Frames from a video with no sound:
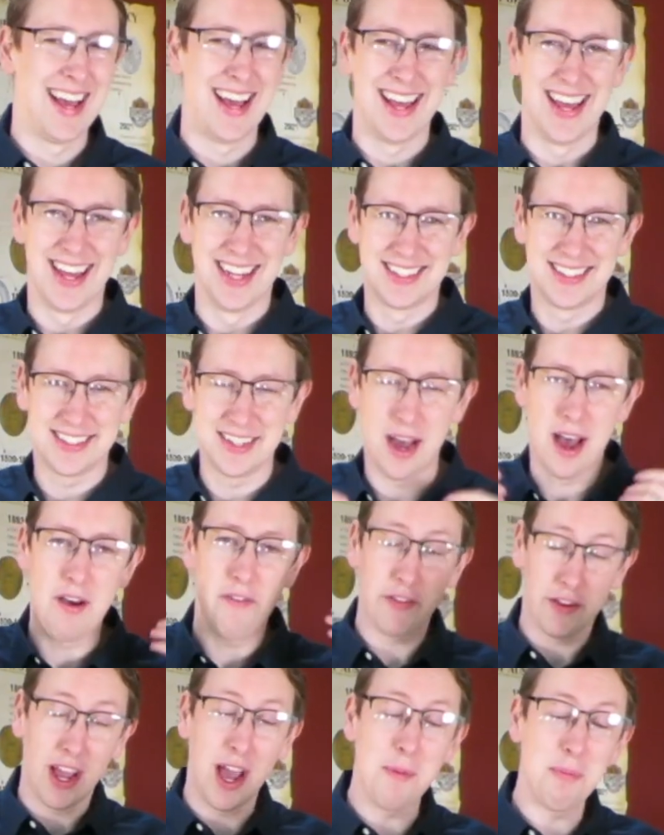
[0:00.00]
So a
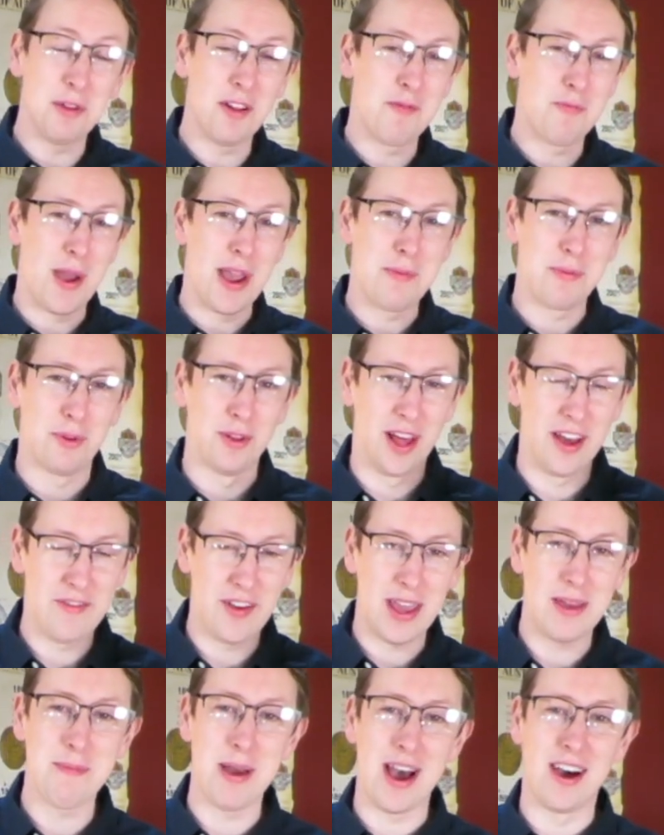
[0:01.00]
couple of people have
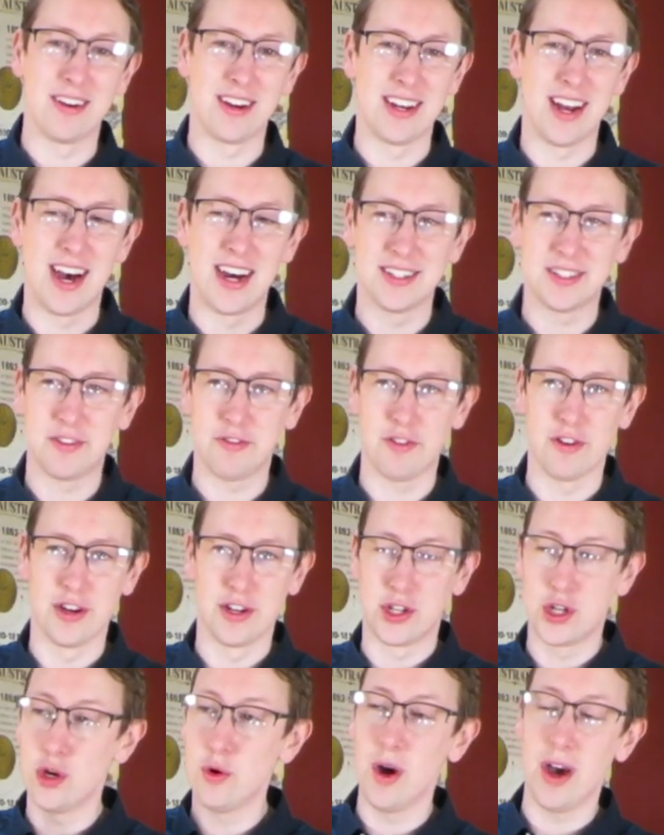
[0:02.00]
emailed and asked for a
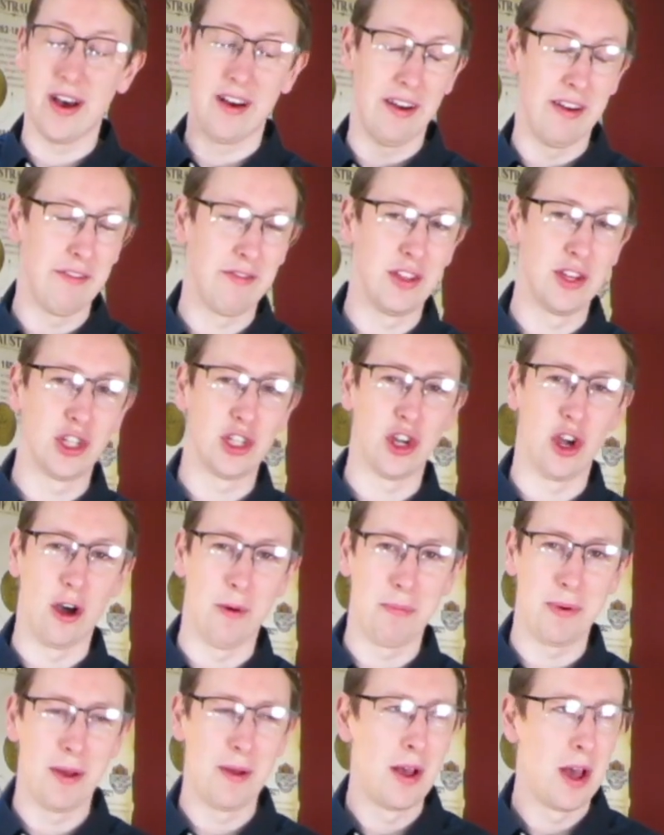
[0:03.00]
tour of the
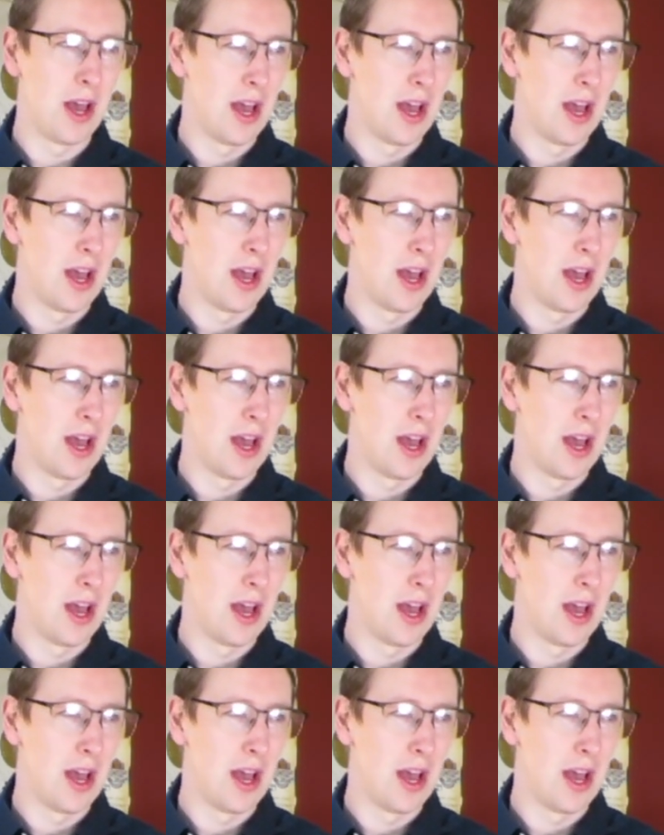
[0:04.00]
shop.